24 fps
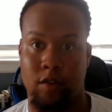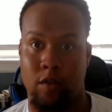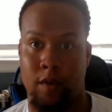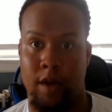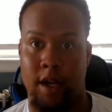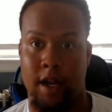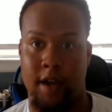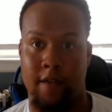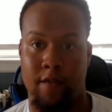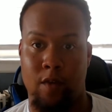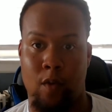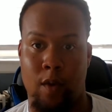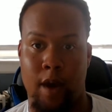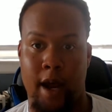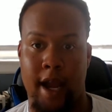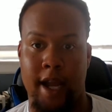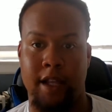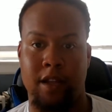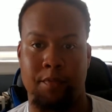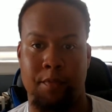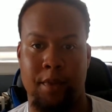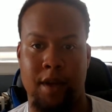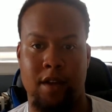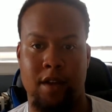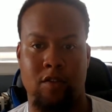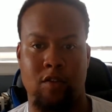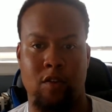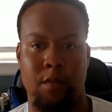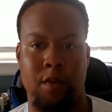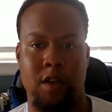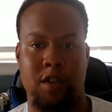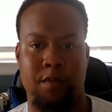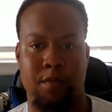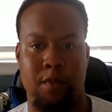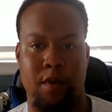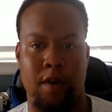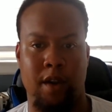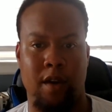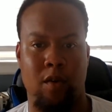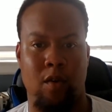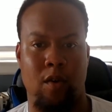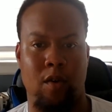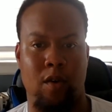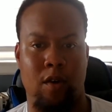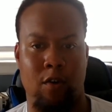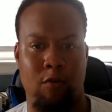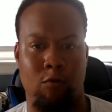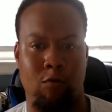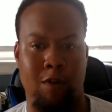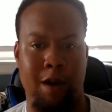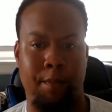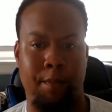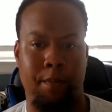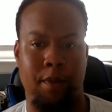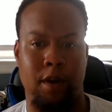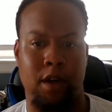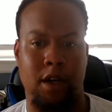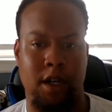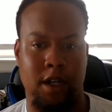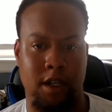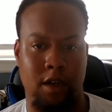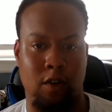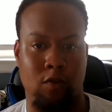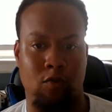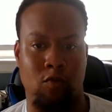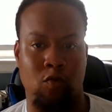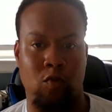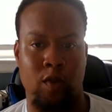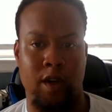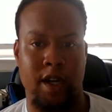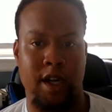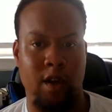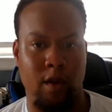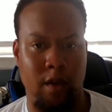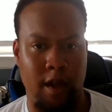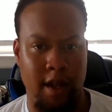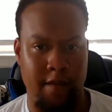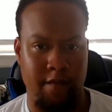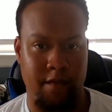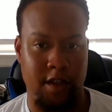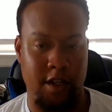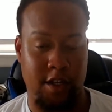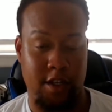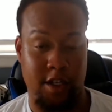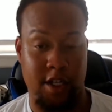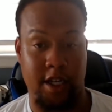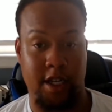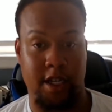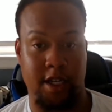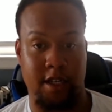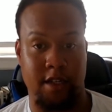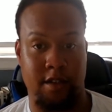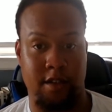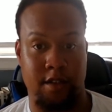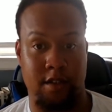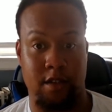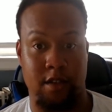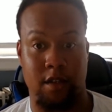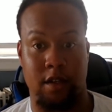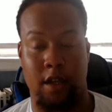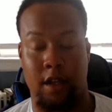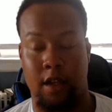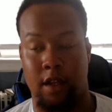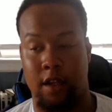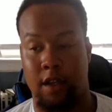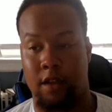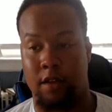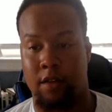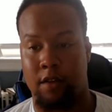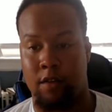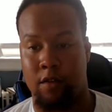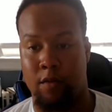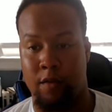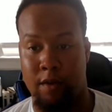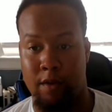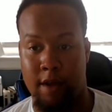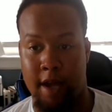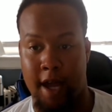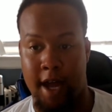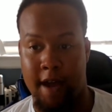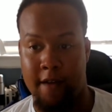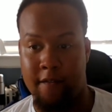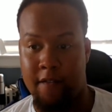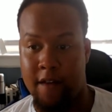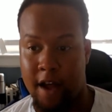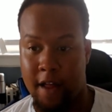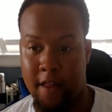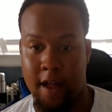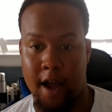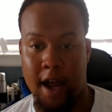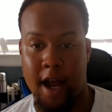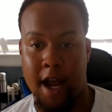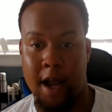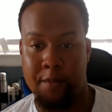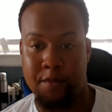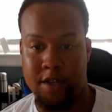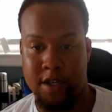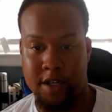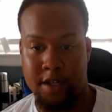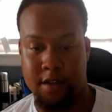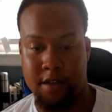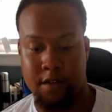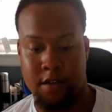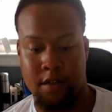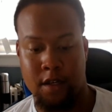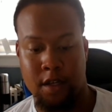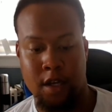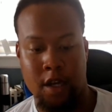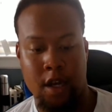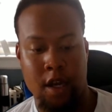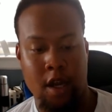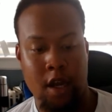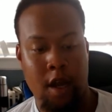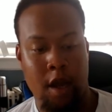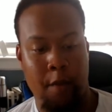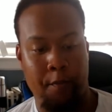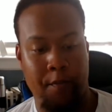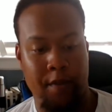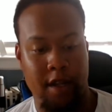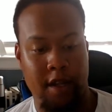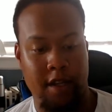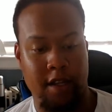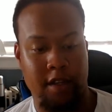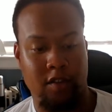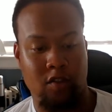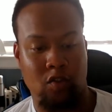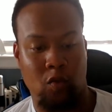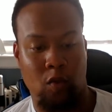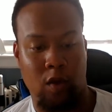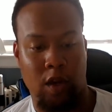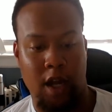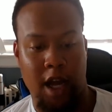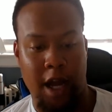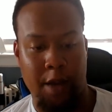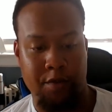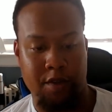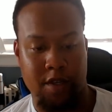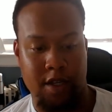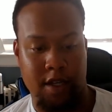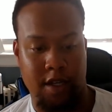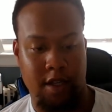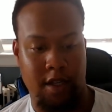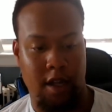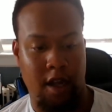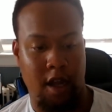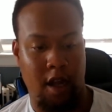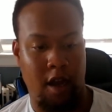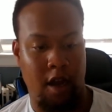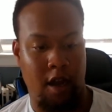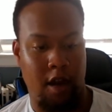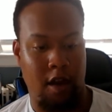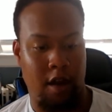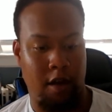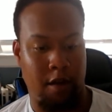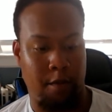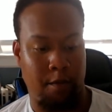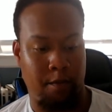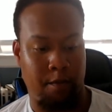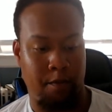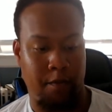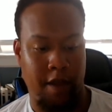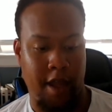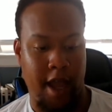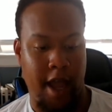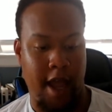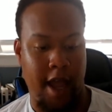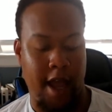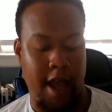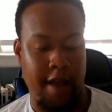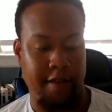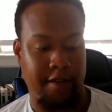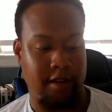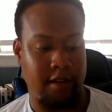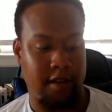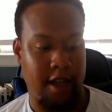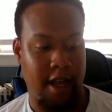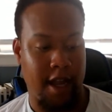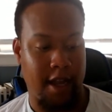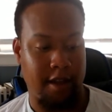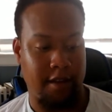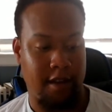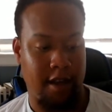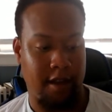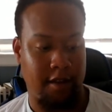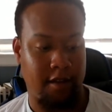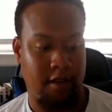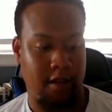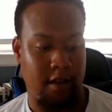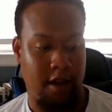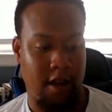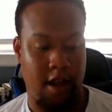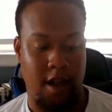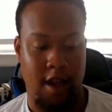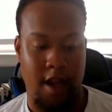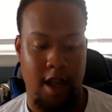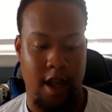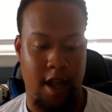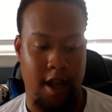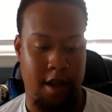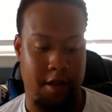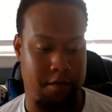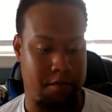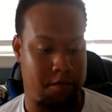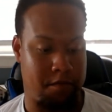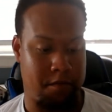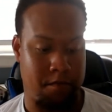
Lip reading: whatever. Why spend so much money on real MVGs? You have other options. I mean, this is one option. I have to say I tested it, and